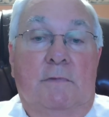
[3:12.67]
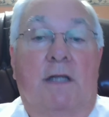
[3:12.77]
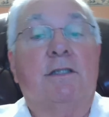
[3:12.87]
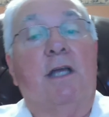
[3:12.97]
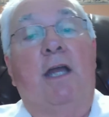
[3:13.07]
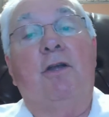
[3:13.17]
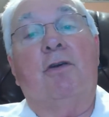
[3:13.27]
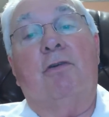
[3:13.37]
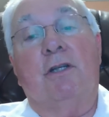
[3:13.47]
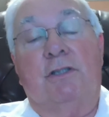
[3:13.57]
and saying you're
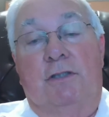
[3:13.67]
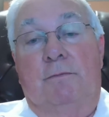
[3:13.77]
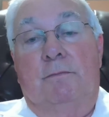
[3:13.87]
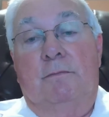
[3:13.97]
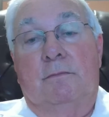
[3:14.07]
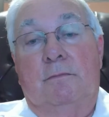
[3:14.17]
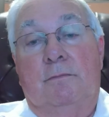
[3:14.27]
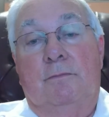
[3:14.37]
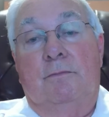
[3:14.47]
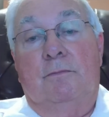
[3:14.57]
a Christian.
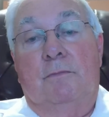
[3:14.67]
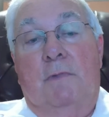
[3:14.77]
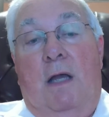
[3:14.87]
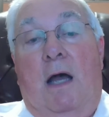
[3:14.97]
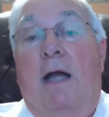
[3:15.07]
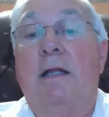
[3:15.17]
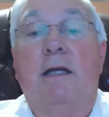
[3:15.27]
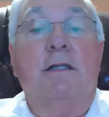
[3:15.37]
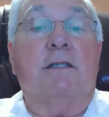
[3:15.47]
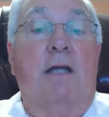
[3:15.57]
I
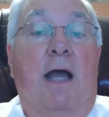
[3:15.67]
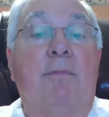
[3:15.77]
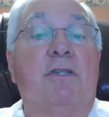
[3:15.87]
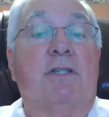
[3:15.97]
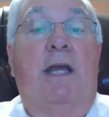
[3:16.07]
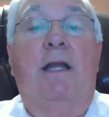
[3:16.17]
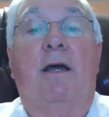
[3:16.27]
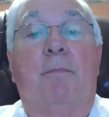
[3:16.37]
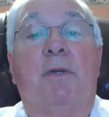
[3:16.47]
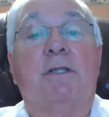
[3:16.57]
think it's time to stand
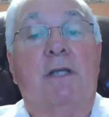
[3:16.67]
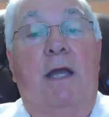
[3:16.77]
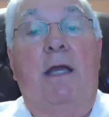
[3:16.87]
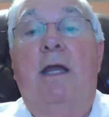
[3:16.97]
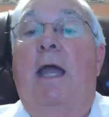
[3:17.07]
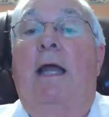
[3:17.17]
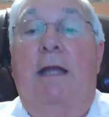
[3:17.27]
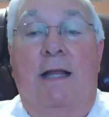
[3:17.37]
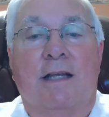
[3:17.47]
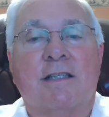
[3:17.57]
up and say,
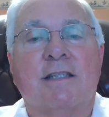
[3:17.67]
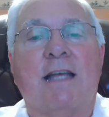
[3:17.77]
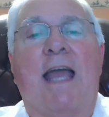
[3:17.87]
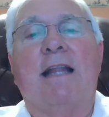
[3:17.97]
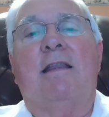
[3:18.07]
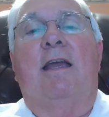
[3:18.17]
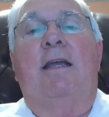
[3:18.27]
and the sad thing